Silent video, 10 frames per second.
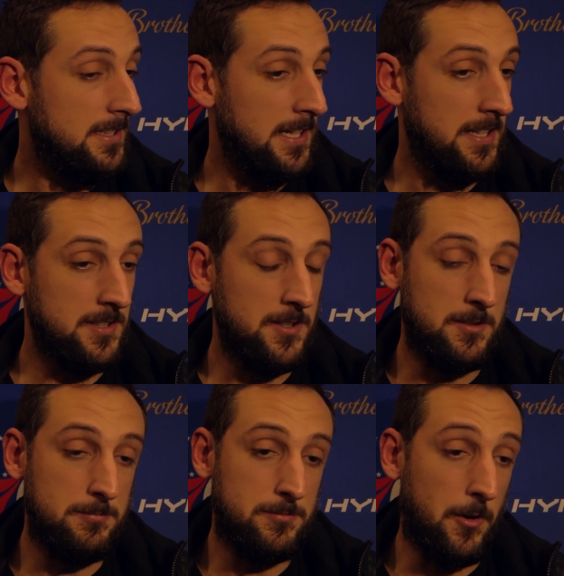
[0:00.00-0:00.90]
And you
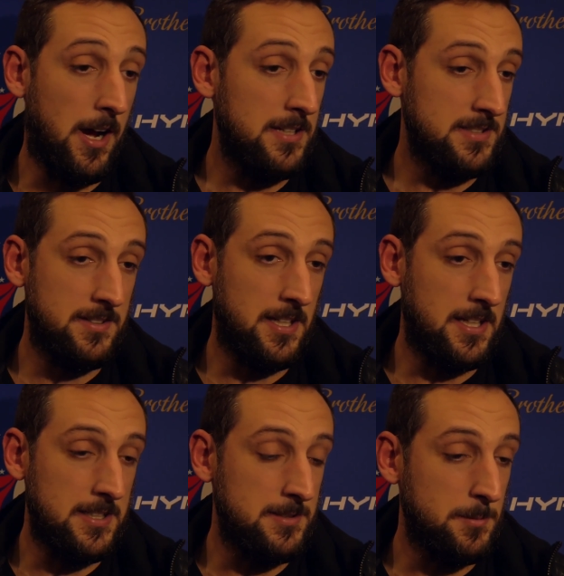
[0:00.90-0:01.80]
know, for us, I
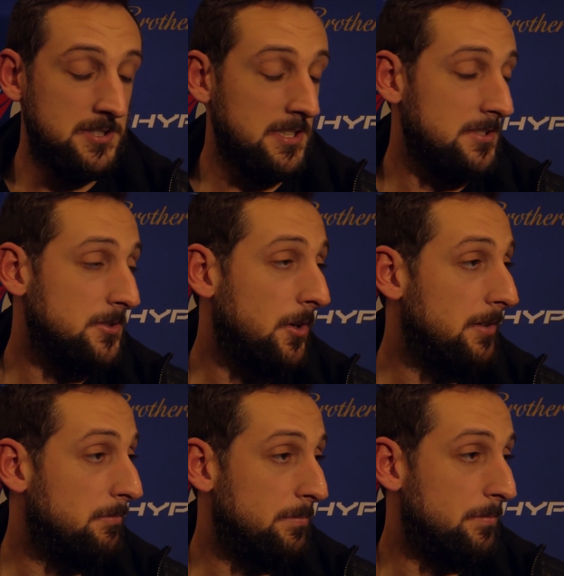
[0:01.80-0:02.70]
think uh, we just
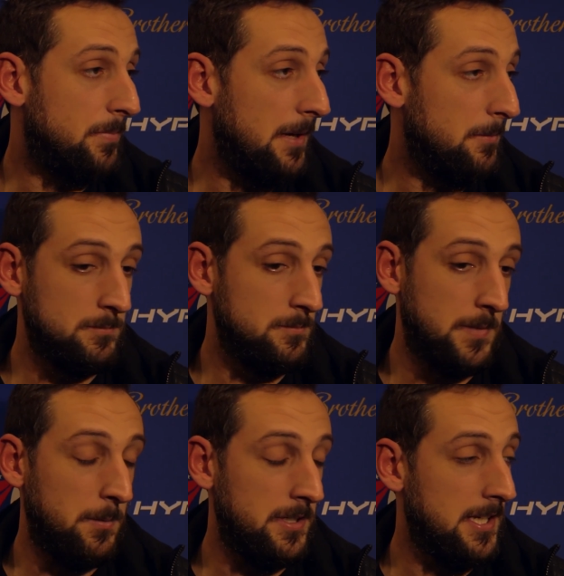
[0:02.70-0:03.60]
enjoy play
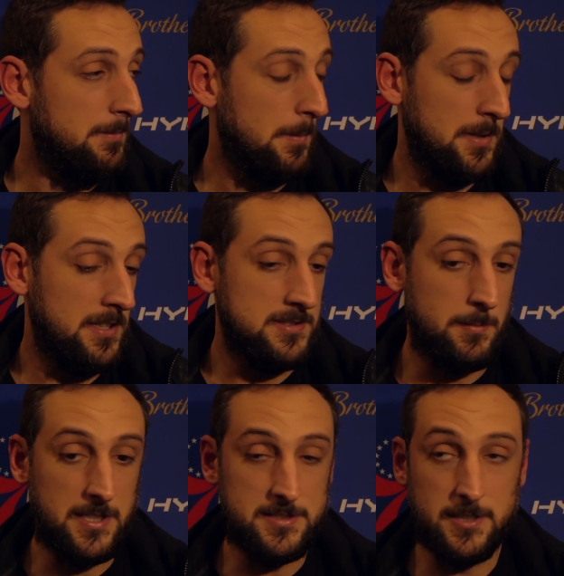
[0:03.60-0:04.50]
play with him. I mean, he's
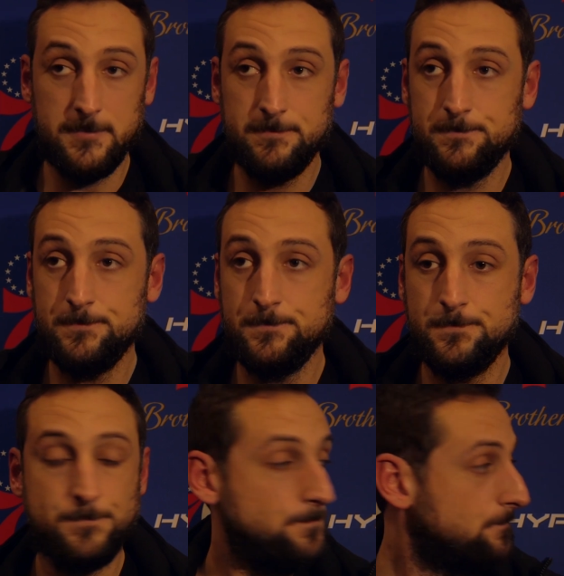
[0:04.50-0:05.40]
amazing. Why
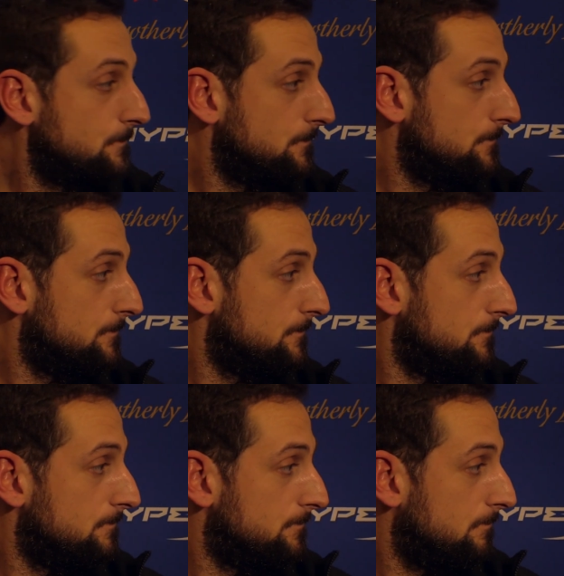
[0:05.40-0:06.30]
does it seem like
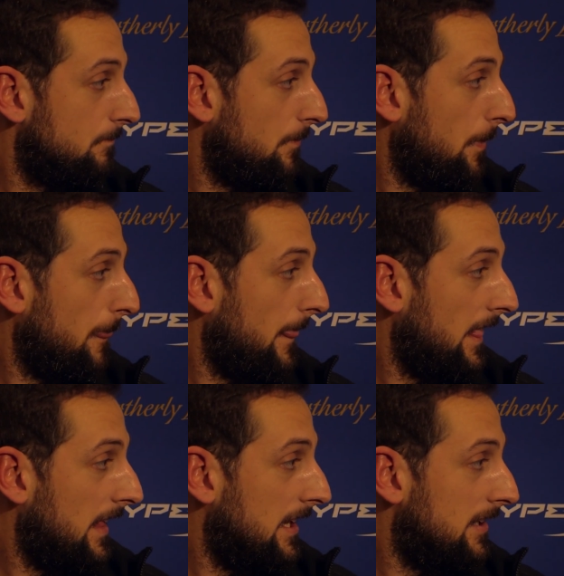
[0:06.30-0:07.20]
you are more comfortable
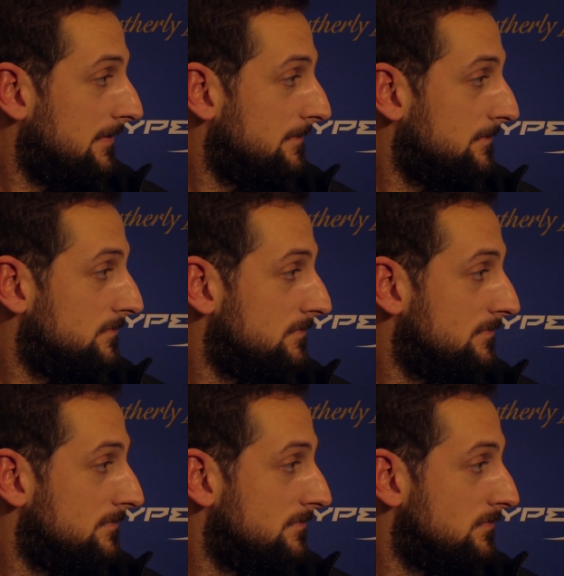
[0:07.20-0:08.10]
shooting on
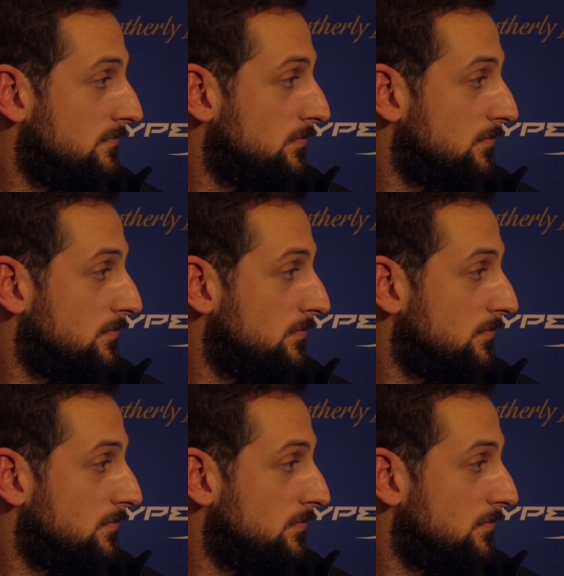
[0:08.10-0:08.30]
the